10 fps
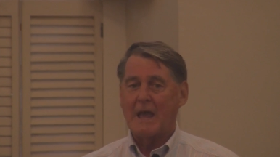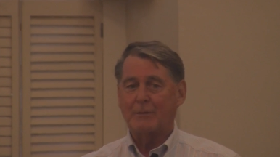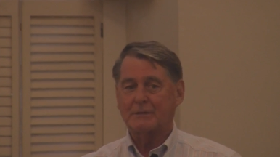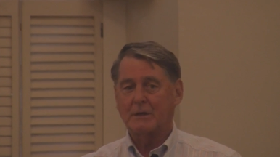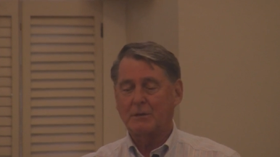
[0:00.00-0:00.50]
It
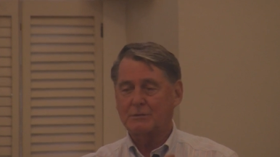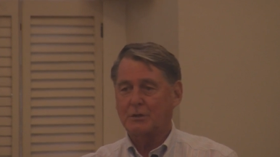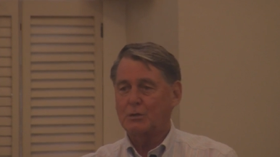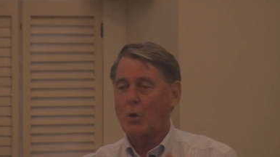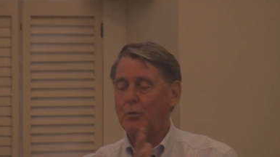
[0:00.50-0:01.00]
was a, it was
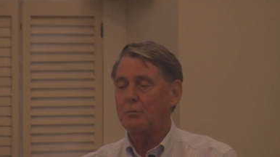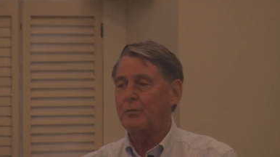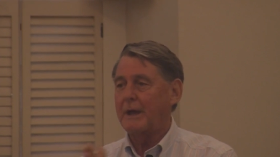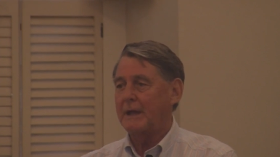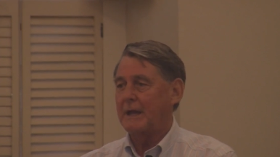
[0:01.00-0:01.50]
a total
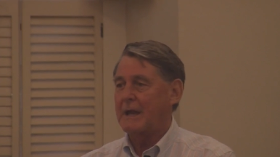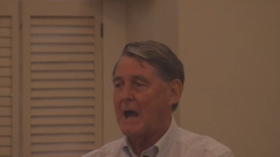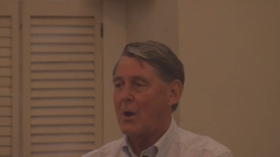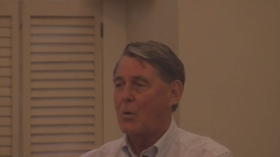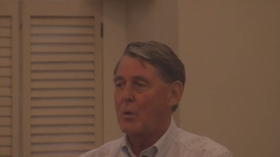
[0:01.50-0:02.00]
break in
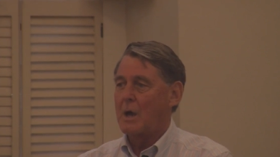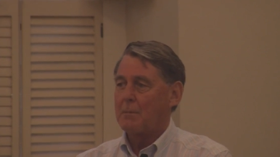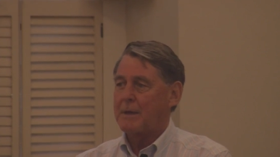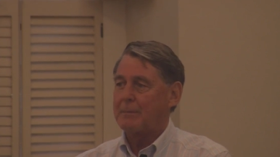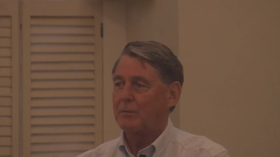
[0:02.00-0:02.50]
how
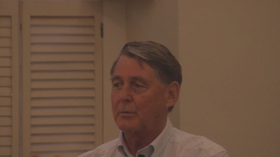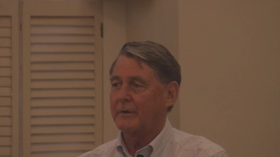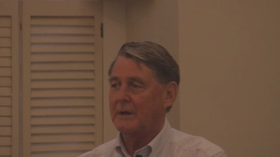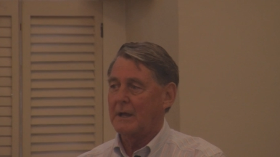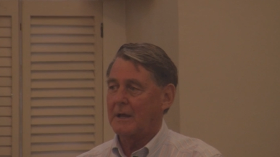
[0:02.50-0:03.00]
people
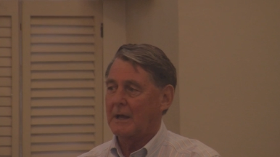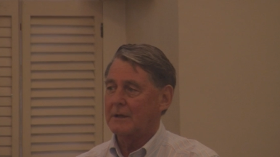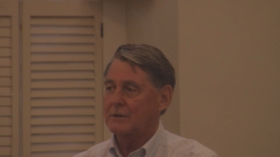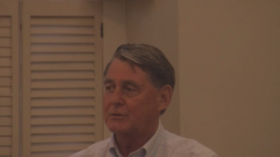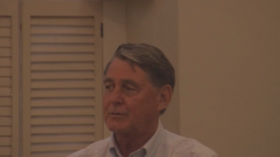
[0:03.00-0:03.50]
were
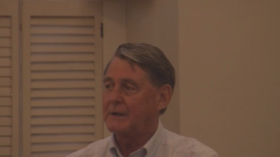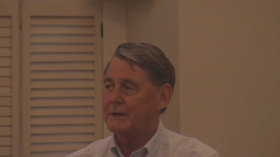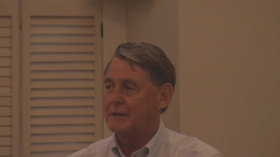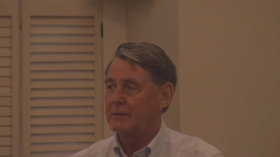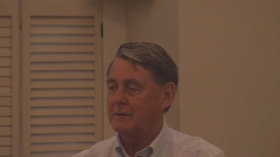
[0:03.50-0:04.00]
uh, uh,
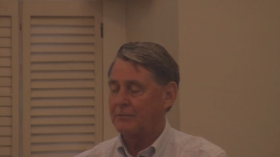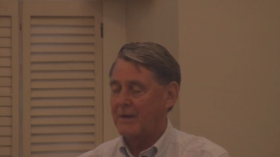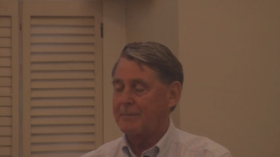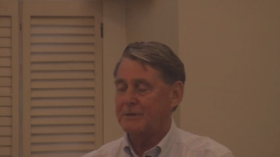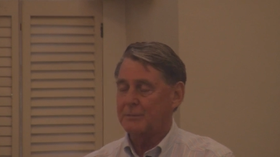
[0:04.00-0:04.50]
treated, uh,
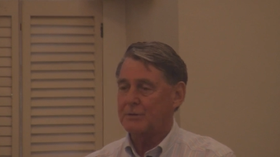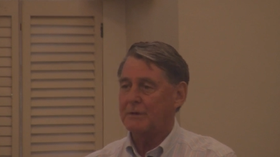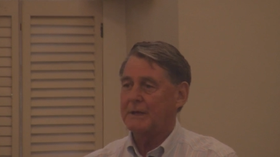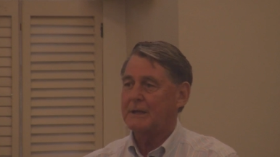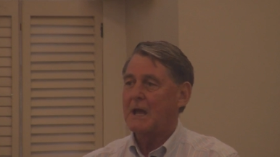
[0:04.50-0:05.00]
families were
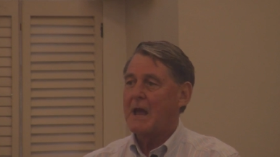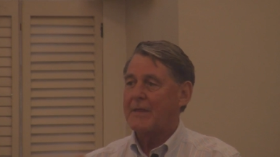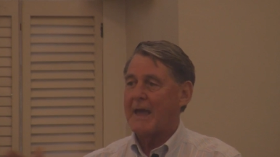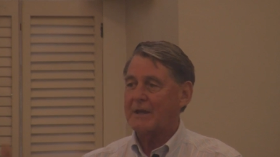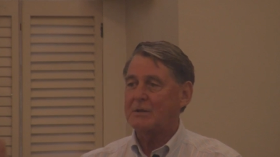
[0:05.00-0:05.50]
treated.
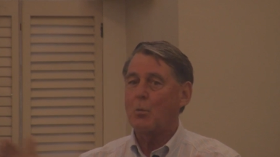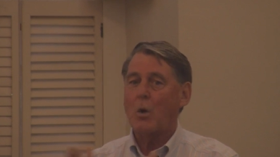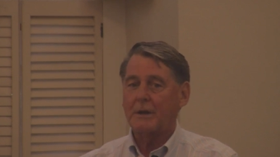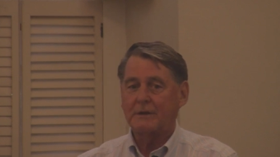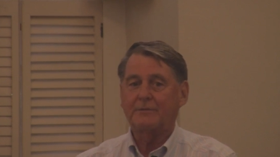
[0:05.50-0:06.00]
They actually
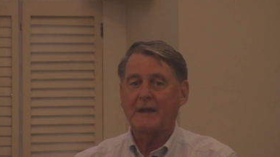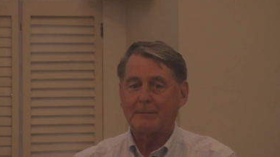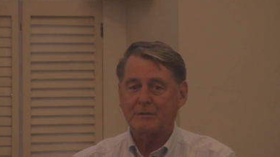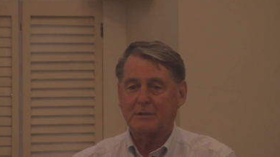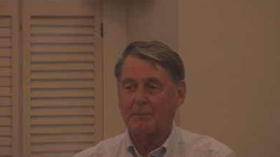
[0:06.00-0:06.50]
wanted the
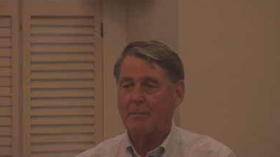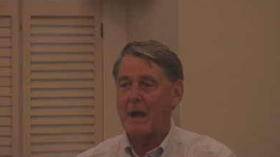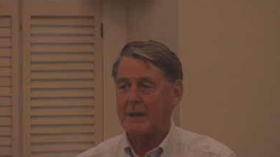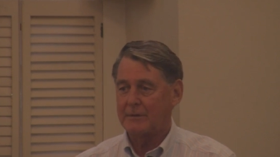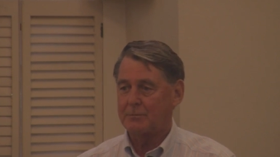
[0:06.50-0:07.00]
families to be
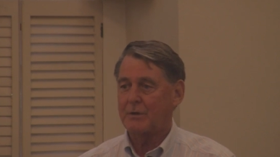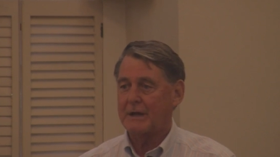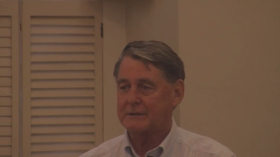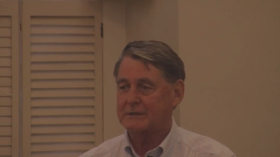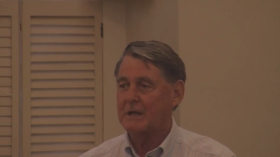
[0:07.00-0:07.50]
part of the
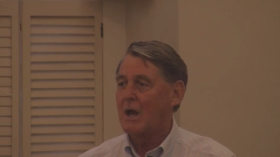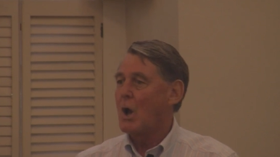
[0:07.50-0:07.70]
process.